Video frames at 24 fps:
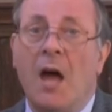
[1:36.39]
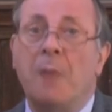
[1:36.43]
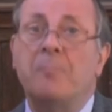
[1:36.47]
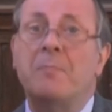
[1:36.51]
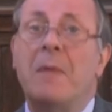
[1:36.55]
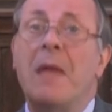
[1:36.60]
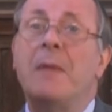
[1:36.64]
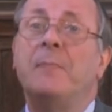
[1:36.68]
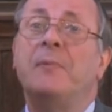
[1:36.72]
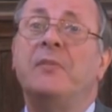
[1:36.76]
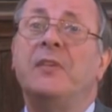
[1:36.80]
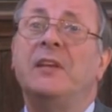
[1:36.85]

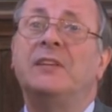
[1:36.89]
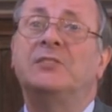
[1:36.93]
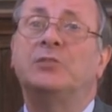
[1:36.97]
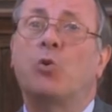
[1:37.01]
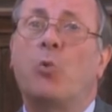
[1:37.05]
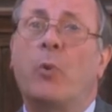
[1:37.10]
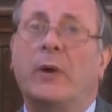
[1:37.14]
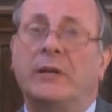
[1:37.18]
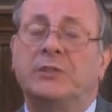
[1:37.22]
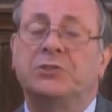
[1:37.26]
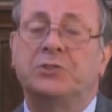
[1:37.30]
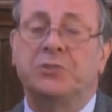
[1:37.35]
And maybe these
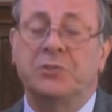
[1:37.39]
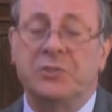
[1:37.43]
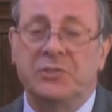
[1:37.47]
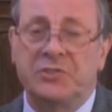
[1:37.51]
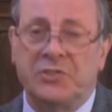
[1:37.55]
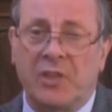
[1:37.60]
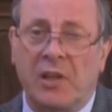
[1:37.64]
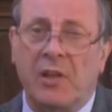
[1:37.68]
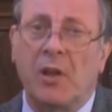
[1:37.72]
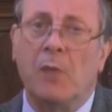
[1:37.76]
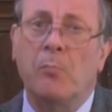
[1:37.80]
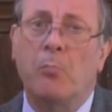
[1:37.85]
are
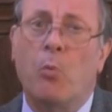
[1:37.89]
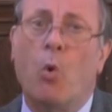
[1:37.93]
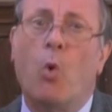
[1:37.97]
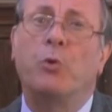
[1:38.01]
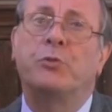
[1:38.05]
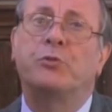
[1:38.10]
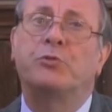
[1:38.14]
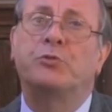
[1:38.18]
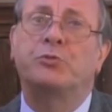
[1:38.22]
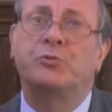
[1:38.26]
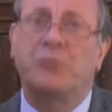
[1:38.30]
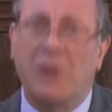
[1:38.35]
questions that are
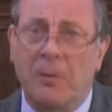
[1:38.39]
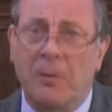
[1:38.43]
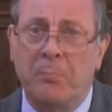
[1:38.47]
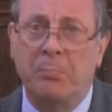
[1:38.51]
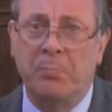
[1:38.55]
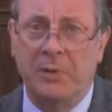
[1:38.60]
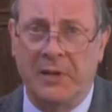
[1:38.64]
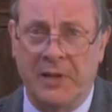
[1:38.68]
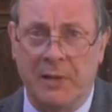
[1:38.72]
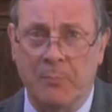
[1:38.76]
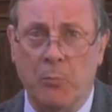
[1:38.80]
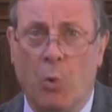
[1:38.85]
more
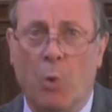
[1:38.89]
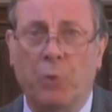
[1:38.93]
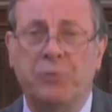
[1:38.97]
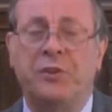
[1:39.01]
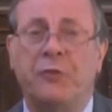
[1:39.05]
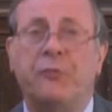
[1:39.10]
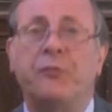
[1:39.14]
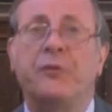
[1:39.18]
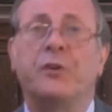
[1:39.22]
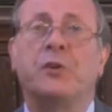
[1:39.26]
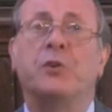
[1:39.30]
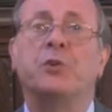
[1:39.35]
troubling, more
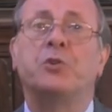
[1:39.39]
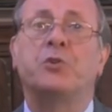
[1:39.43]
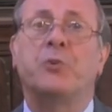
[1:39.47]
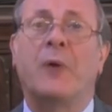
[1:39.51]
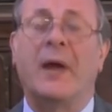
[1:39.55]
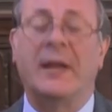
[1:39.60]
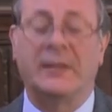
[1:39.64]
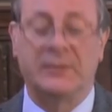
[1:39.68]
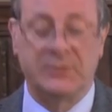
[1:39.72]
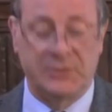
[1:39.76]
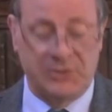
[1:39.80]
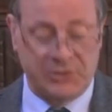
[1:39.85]
difficult
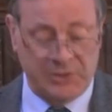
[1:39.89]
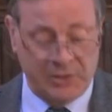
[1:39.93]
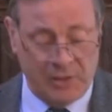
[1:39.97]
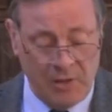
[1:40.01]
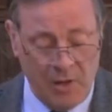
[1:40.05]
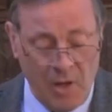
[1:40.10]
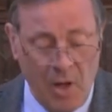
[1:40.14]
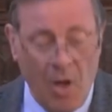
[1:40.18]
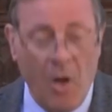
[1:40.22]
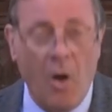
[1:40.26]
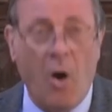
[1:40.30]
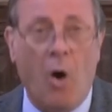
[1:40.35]
to
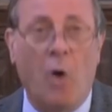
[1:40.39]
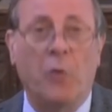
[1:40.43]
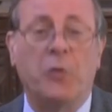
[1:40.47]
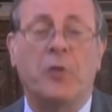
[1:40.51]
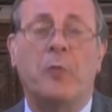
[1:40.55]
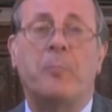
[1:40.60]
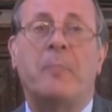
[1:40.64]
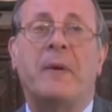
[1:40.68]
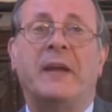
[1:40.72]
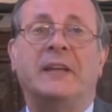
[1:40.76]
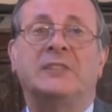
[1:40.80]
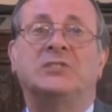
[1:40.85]
answer on
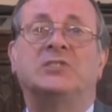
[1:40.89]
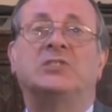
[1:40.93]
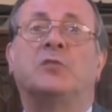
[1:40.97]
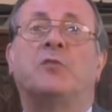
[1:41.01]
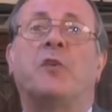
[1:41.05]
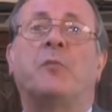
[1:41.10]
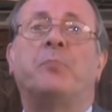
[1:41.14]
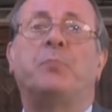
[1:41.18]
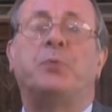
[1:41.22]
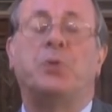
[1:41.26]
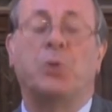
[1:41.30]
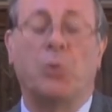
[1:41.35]
the basis
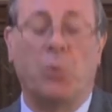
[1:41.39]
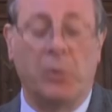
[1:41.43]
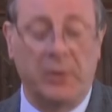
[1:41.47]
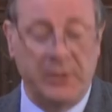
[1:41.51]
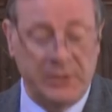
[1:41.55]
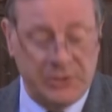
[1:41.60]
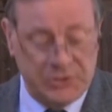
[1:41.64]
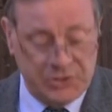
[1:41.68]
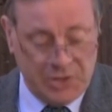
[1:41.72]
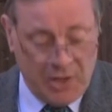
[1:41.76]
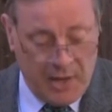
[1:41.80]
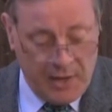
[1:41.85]
of a
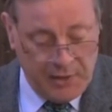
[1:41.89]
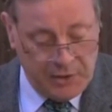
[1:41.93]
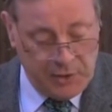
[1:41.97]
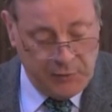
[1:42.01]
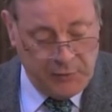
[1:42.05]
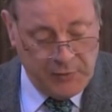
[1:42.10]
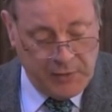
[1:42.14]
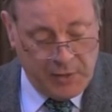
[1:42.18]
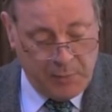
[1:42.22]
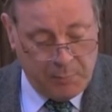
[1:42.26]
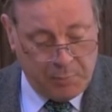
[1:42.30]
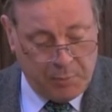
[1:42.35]
purely
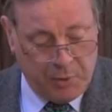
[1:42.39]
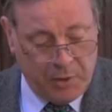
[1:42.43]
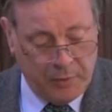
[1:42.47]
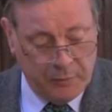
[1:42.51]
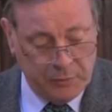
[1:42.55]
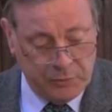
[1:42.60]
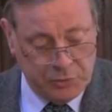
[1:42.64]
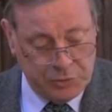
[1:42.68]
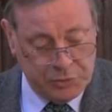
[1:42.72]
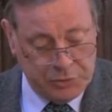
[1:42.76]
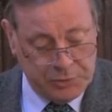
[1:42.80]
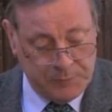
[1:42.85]
scientific
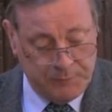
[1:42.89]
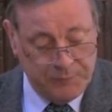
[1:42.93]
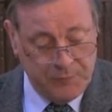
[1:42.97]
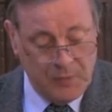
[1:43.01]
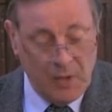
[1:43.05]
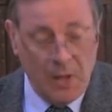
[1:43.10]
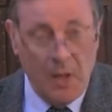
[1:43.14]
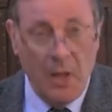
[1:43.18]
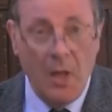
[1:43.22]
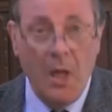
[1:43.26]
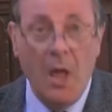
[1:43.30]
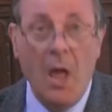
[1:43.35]
approach.
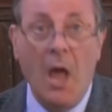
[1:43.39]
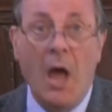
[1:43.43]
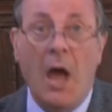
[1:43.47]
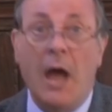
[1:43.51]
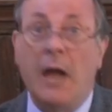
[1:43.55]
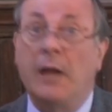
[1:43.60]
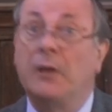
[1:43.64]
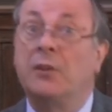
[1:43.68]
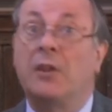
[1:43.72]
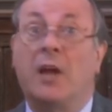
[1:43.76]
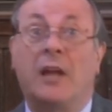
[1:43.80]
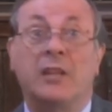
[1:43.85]

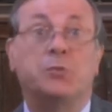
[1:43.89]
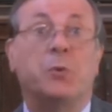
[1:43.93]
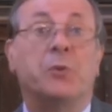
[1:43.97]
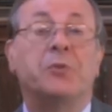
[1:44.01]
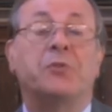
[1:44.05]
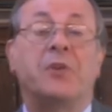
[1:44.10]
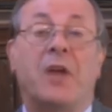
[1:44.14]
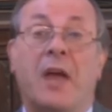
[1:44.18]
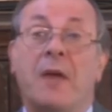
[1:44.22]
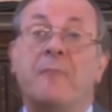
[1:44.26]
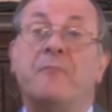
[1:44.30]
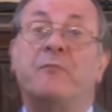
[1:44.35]
And I just
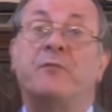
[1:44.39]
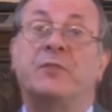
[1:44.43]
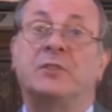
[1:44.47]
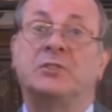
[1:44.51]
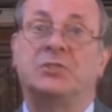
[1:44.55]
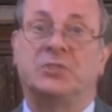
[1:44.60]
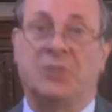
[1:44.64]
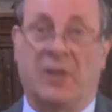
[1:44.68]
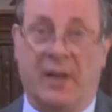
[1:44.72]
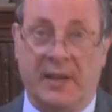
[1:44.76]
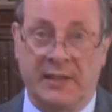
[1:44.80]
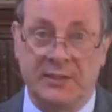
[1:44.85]
want to
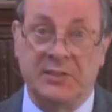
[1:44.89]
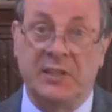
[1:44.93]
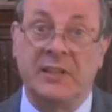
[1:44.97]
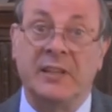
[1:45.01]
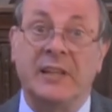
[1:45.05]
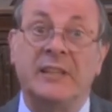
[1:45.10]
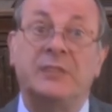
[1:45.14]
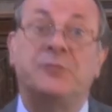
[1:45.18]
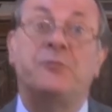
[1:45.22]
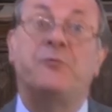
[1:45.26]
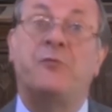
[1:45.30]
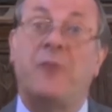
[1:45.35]
emphasize
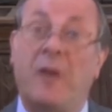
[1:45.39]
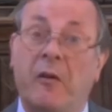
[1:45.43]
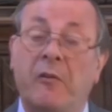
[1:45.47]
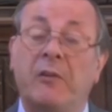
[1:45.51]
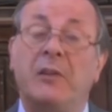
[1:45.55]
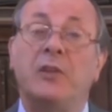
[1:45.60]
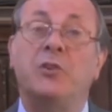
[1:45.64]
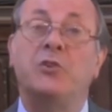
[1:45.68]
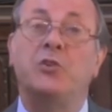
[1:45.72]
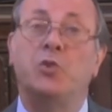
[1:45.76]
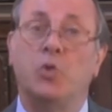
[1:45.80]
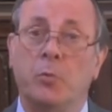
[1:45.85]
that it's
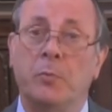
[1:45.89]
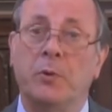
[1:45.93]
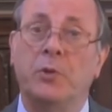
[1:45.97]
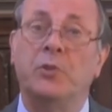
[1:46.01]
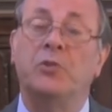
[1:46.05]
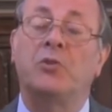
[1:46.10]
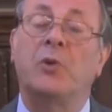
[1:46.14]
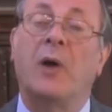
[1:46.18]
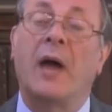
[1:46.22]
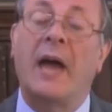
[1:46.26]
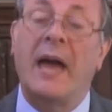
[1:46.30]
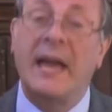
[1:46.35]
very
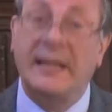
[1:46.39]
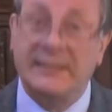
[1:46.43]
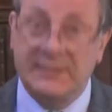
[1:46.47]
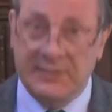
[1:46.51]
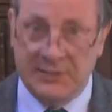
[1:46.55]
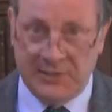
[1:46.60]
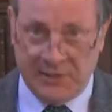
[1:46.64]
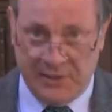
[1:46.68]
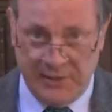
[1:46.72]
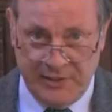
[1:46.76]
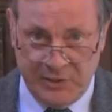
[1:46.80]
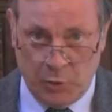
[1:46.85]
human to
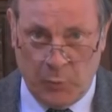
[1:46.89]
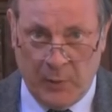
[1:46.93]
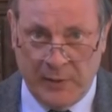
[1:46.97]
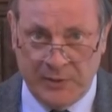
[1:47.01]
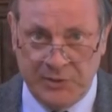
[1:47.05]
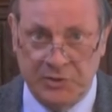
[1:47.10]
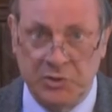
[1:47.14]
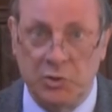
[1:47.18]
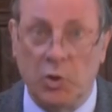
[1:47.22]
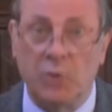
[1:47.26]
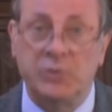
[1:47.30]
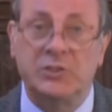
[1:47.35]
ask these
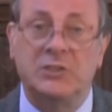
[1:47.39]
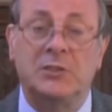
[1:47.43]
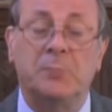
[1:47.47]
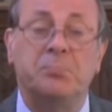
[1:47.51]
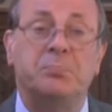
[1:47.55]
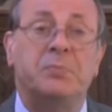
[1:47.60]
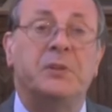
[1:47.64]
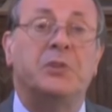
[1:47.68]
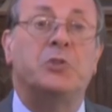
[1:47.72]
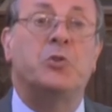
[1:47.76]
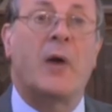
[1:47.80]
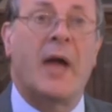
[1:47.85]
questions, not
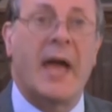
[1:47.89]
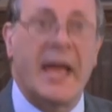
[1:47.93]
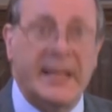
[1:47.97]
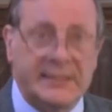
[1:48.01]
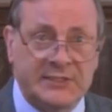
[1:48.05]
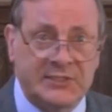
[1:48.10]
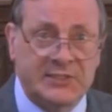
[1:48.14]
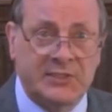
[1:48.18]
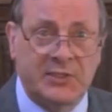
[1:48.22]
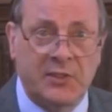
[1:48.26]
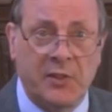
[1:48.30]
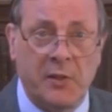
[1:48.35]
simply to
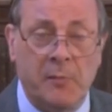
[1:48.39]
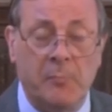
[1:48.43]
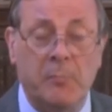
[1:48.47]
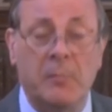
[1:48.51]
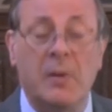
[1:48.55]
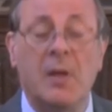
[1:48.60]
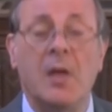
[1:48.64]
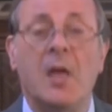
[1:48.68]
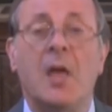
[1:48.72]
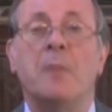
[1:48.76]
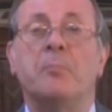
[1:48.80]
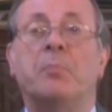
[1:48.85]
ask them,